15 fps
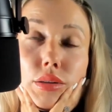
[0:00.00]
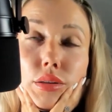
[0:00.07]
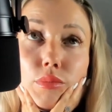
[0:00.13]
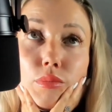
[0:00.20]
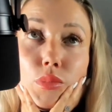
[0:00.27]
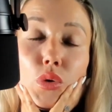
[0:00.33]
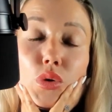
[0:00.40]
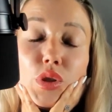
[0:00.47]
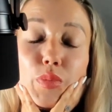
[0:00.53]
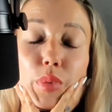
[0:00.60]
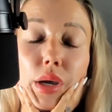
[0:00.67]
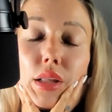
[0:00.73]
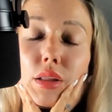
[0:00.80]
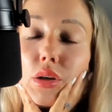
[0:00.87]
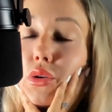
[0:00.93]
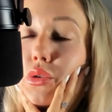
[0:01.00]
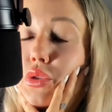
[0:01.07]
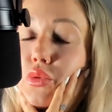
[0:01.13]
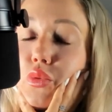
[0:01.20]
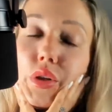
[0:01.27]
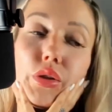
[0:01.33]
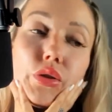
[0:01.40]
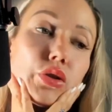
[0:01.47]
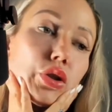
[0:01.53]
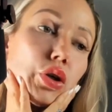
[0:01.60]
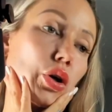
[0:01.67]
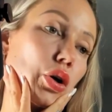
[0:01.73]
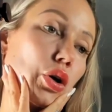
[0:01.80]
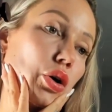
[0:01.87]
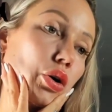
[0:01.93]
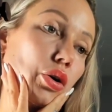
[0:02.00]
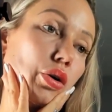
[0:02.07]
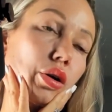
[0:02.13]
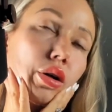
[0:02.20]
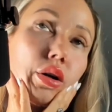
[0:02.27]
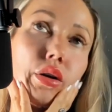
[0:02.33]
most pillows, when you turn,